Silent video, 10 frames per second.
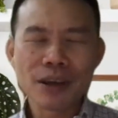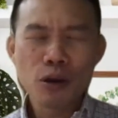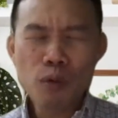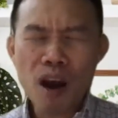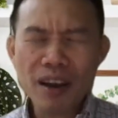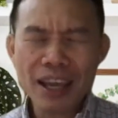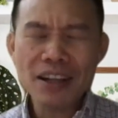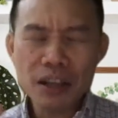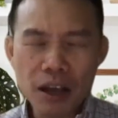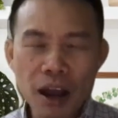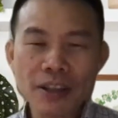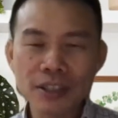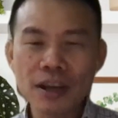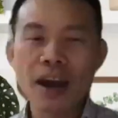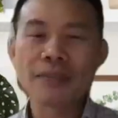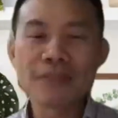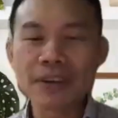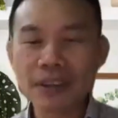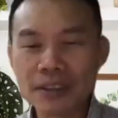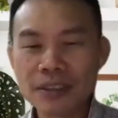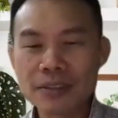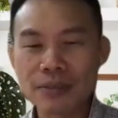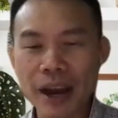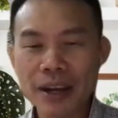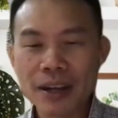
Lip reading: walk in God's confidence, right?